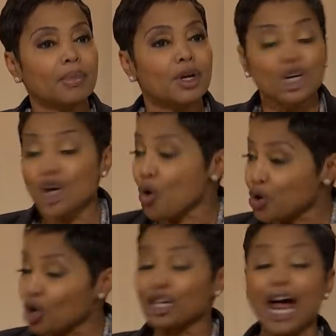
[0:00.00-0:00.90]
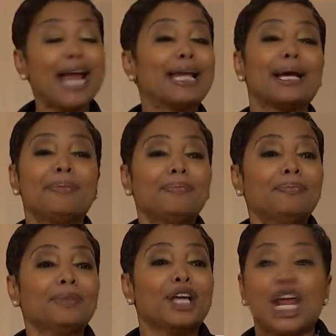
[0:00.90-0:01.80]
You know, you like him,
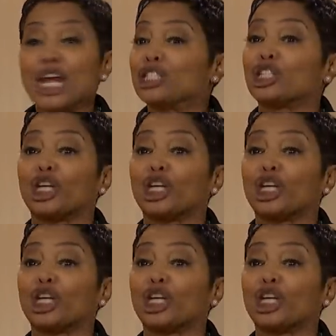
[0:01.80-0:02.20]
he's